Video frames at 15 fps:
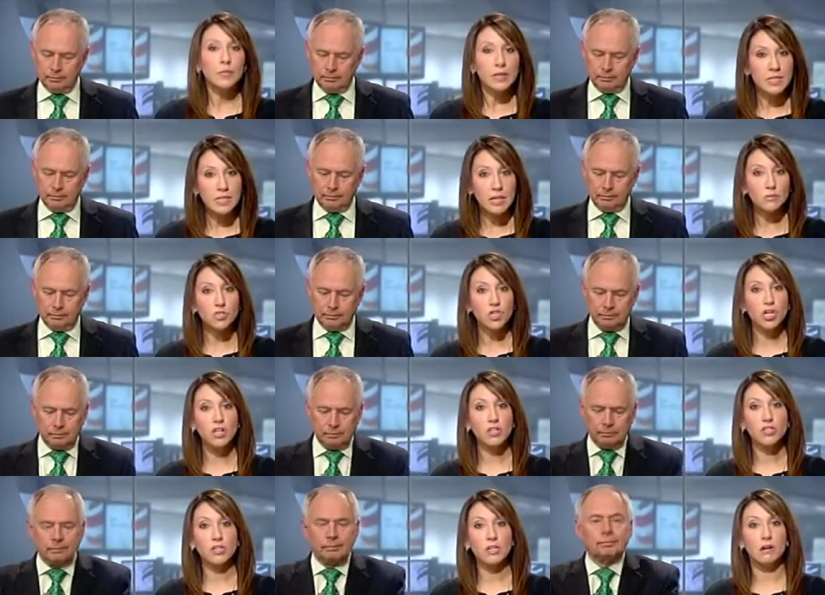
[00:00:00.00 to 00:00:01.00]
Speaker 1: Peak time
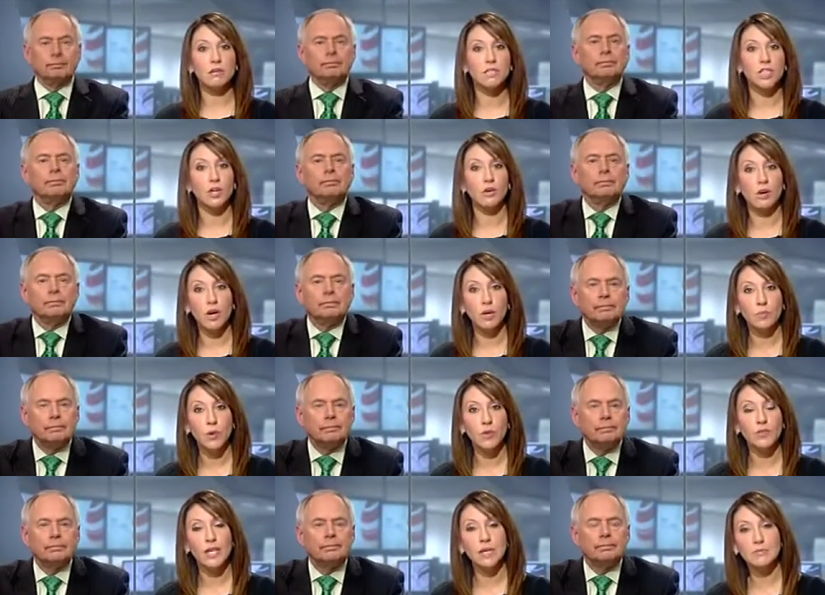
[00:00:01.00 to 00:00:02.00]
charges are to go up
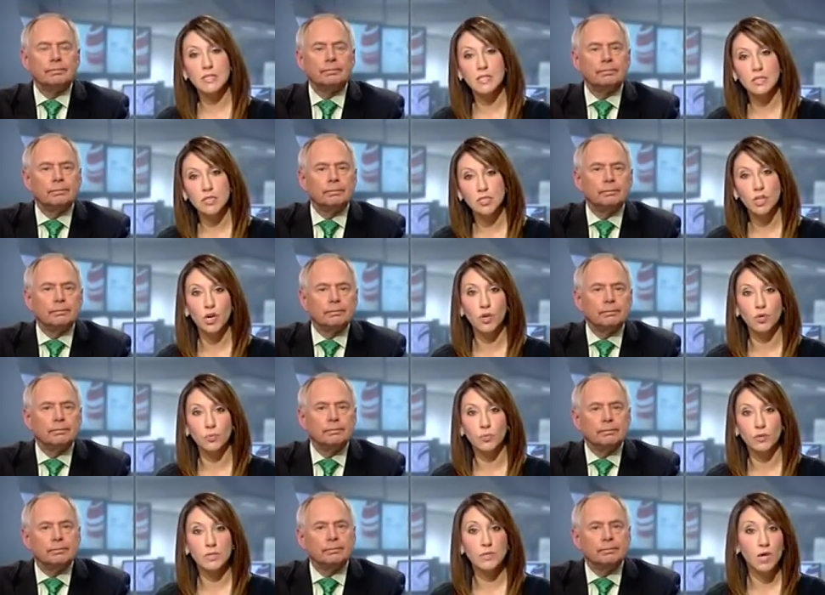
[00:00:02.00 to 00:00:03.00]
on the M6 toll,
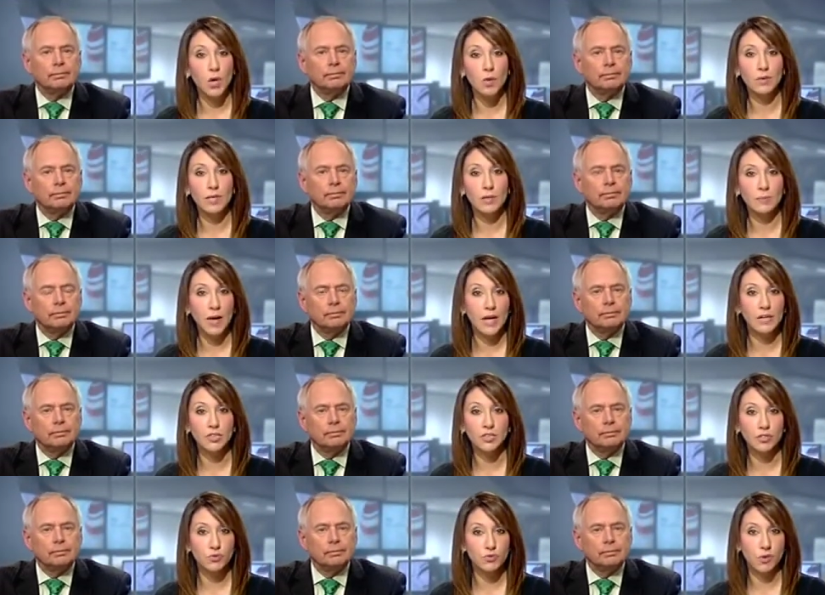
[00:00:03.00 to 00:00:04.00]
Britain's only
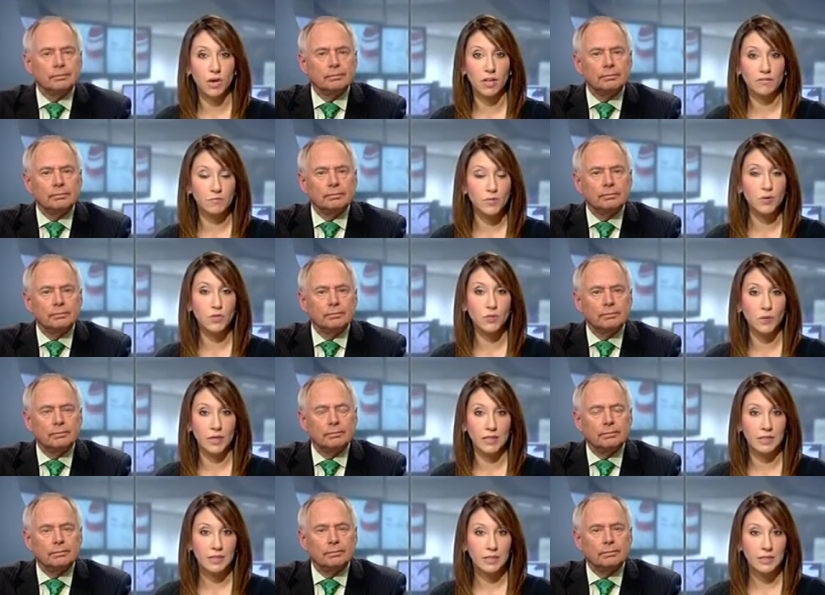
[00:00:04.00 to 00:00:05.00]
pay-as-you-drive
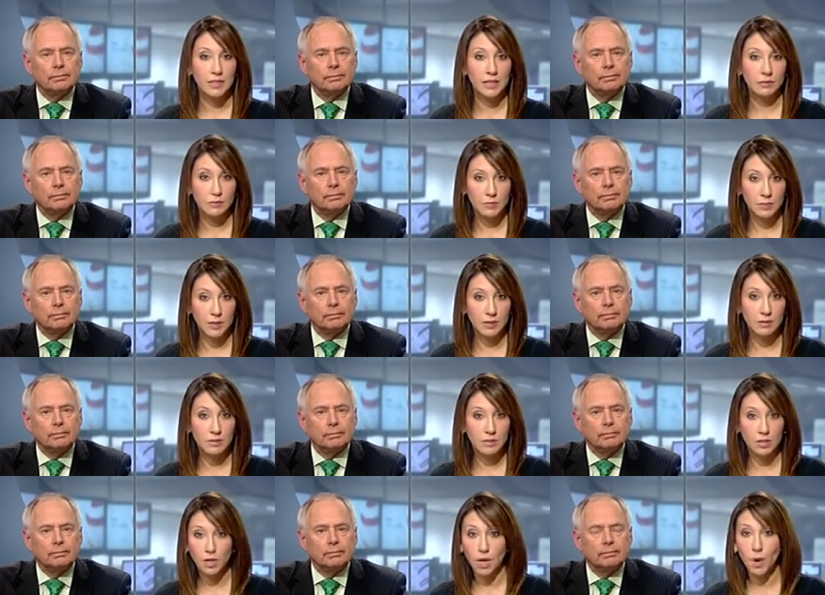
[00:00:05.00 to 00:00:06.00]
motorway. It was built
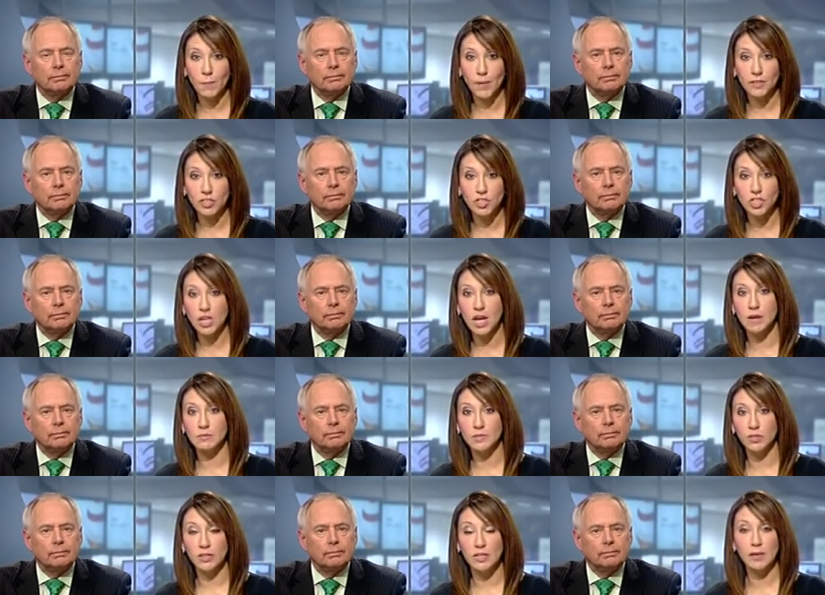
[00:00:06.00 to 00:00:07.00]
to combat the
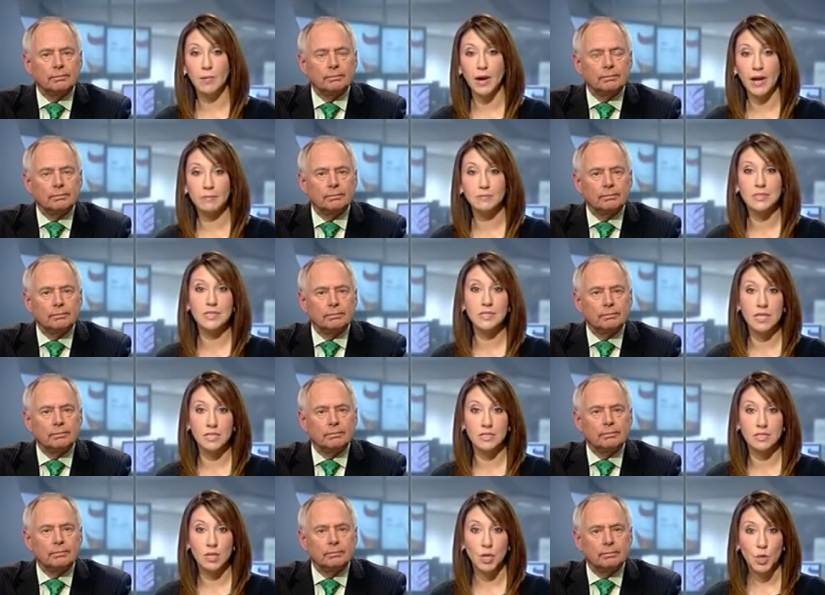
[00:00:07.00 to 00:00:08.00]
jams on the nearby
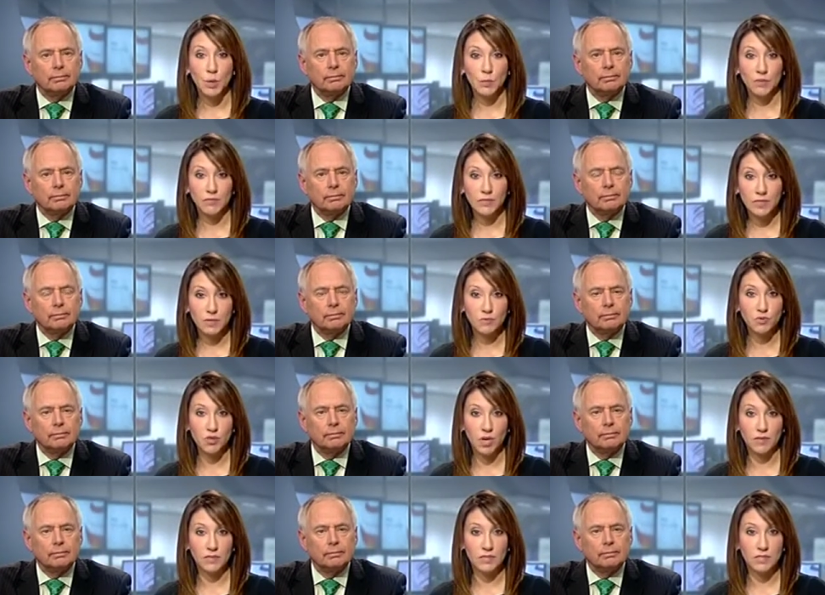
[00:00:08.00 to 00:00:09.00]
M6, but for some
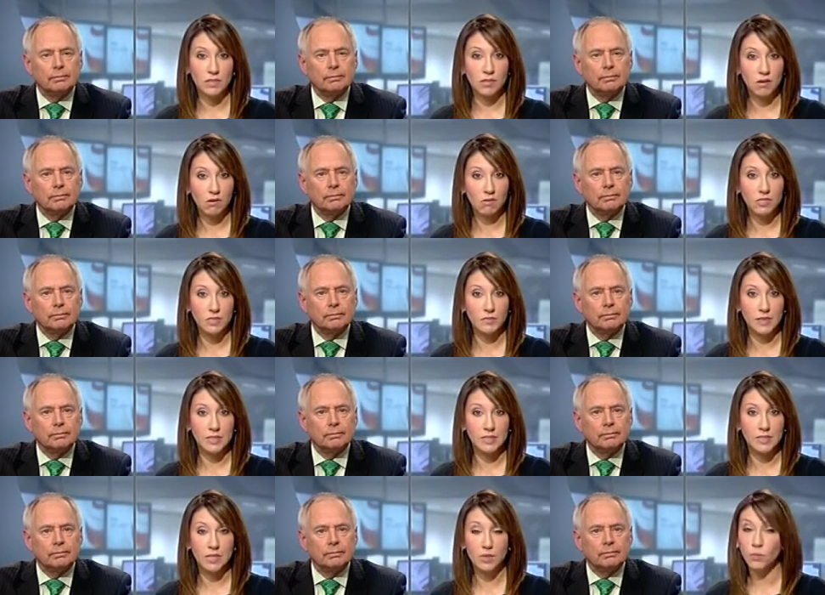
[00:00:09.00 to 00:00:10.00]
drivers, the cost
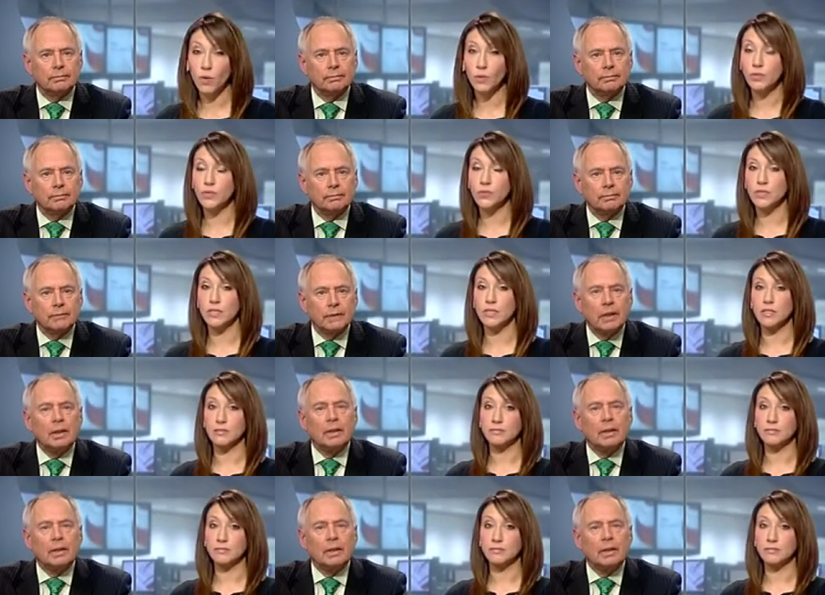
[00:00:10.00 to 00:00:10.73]
means they won't use it.